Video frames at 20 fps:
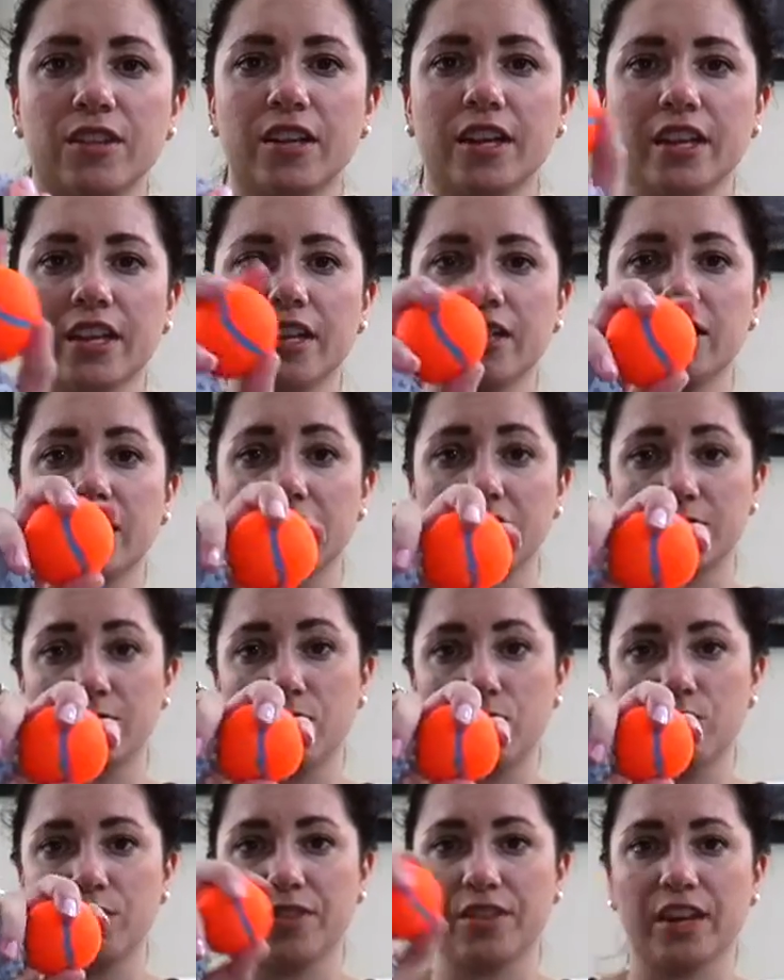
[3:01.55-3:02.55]
that I get, like a
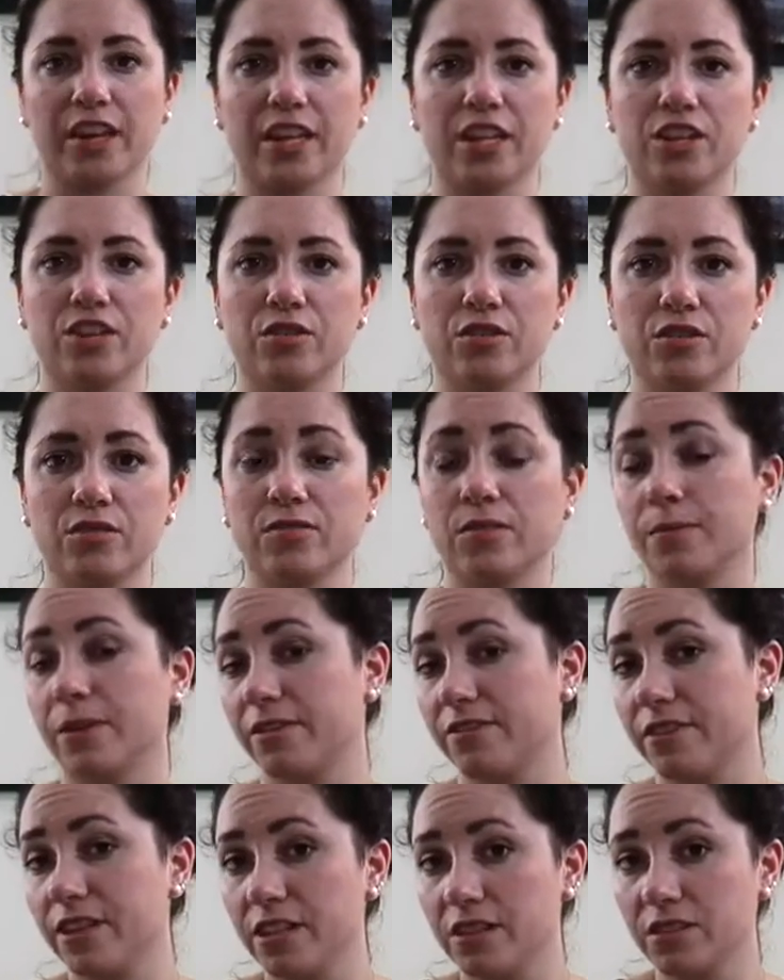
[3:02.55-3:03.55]
small one that I can use for my
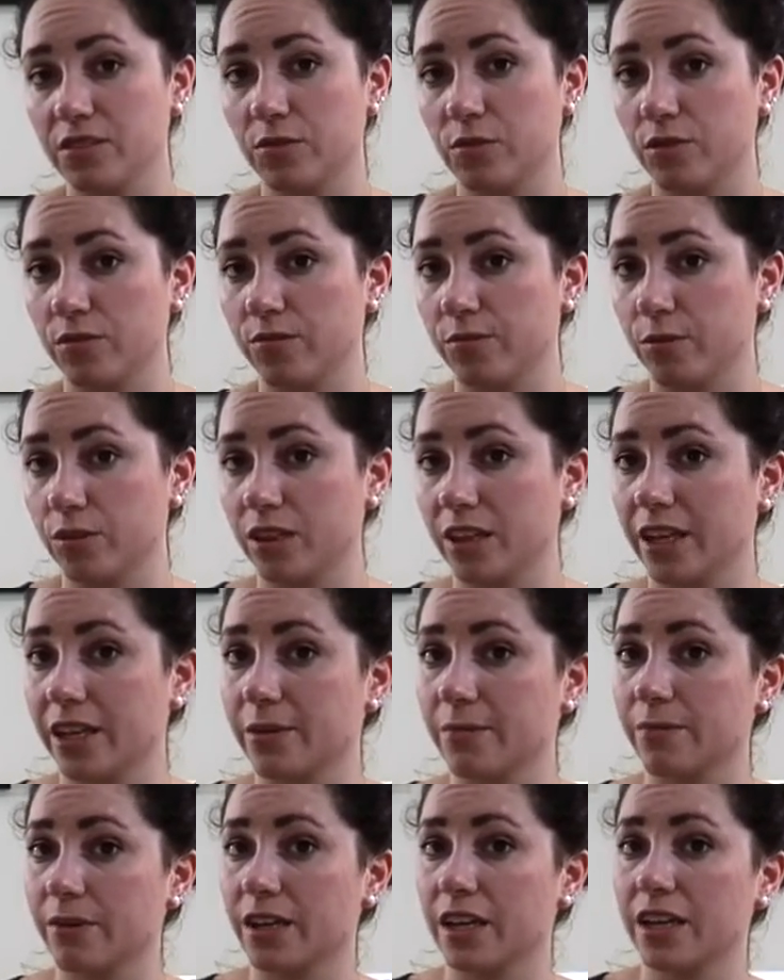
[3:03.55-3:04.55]
feet or for
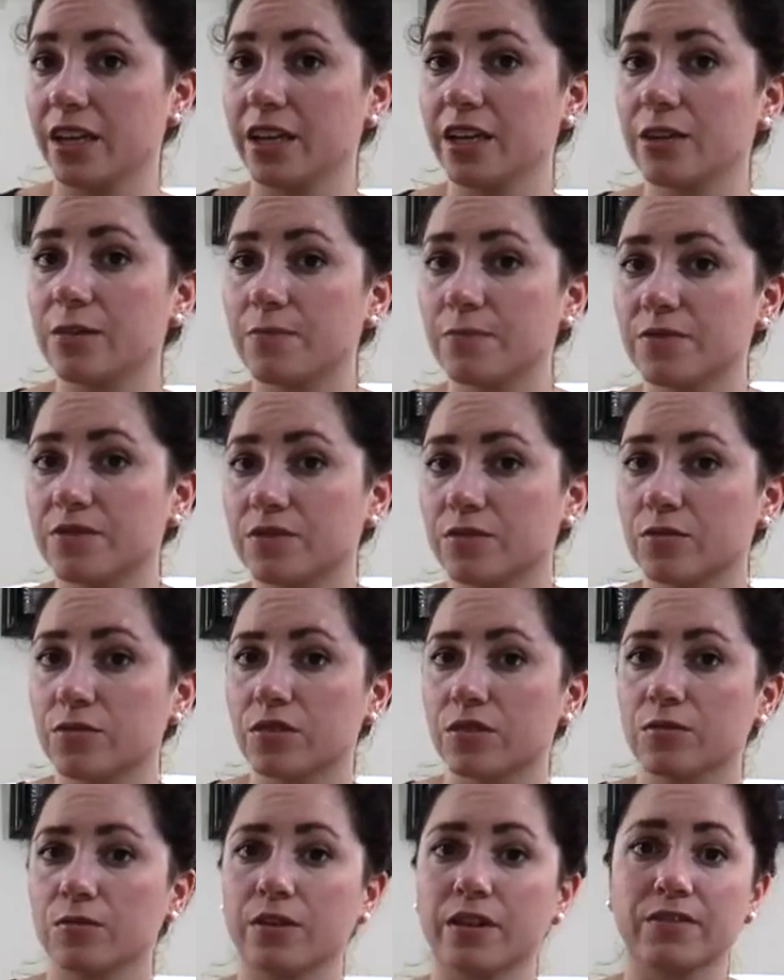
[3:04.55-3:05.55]
like my hips
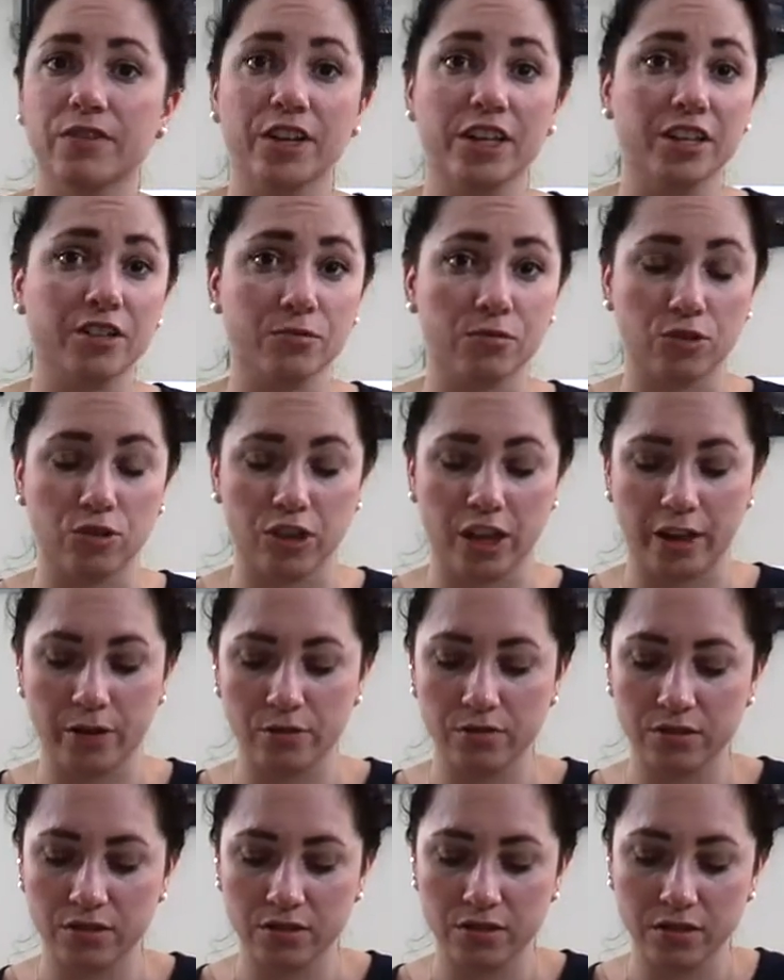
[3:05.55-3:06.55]
or whatever I need to roll
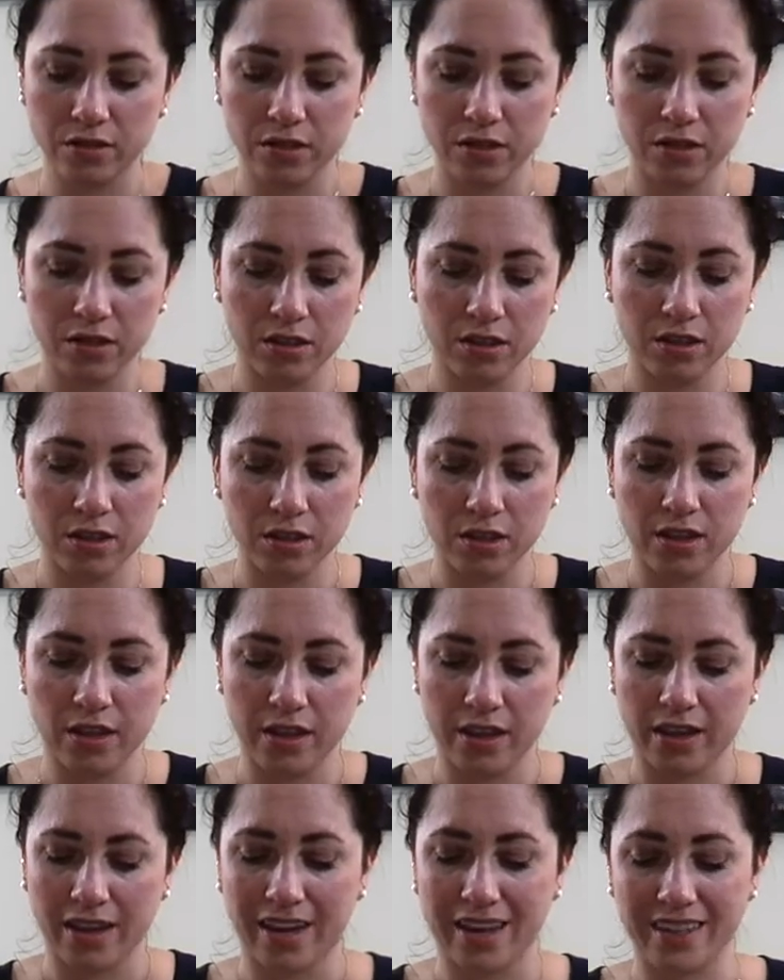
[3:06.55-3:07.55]
out.
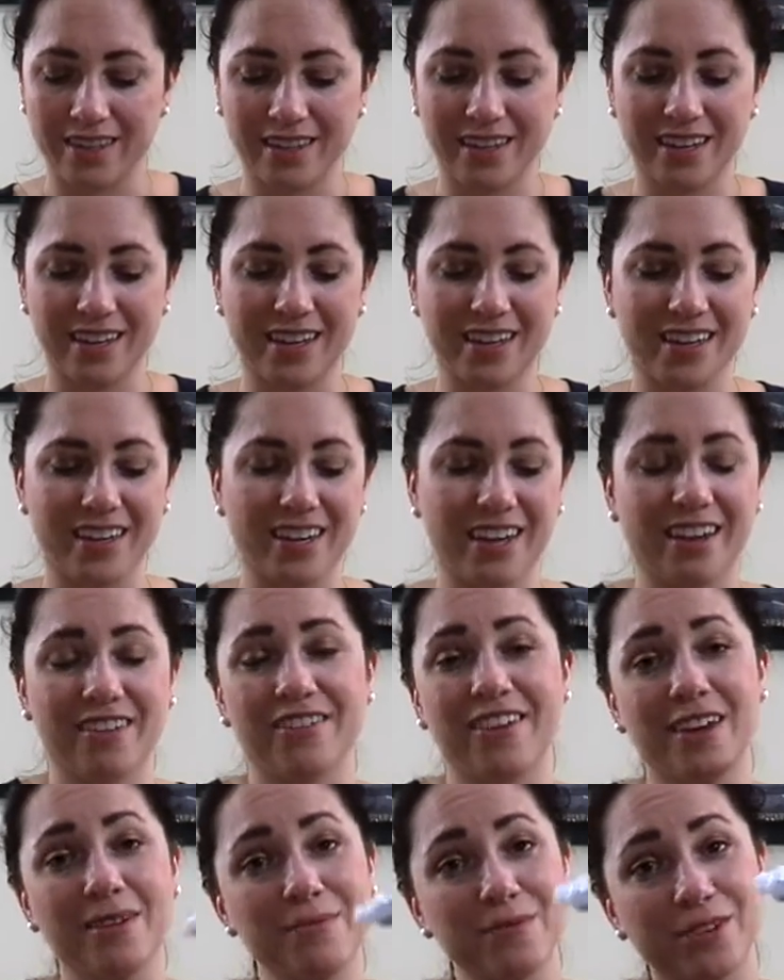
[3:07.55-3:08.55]
And then I
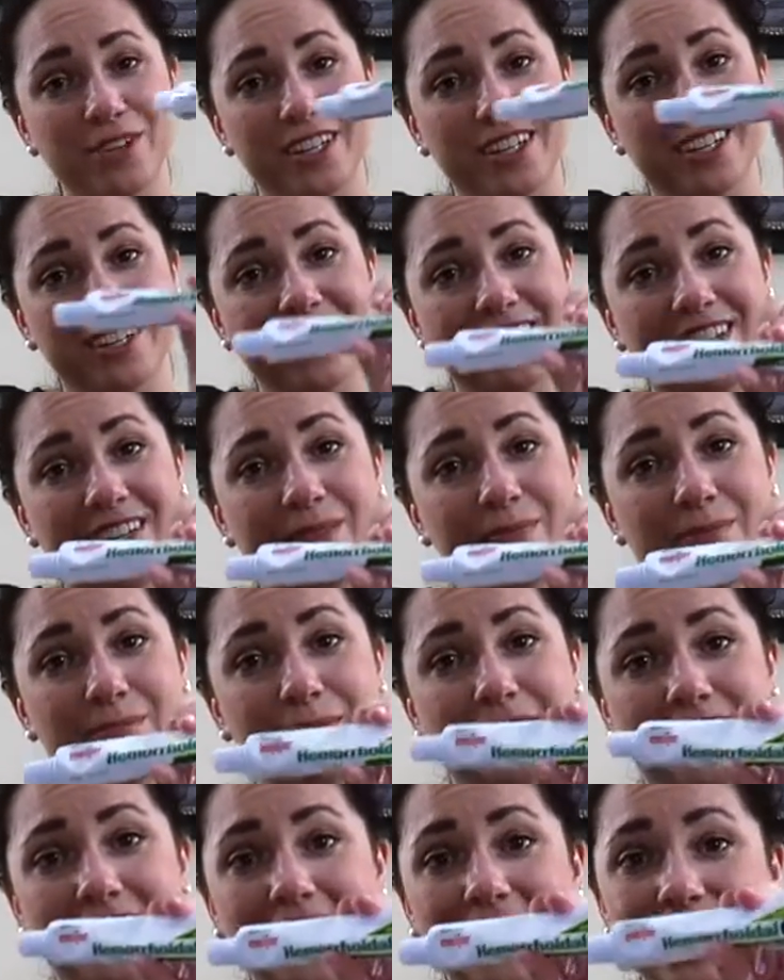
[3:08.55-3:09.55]
have hemorrhoid cream
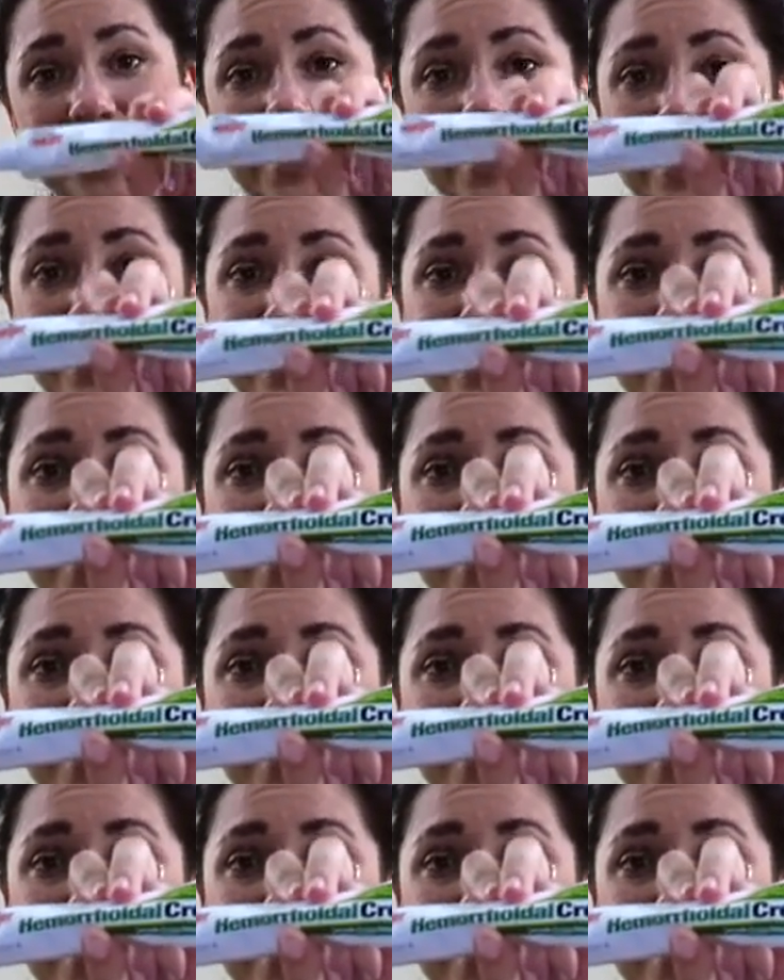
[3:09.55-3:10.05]
because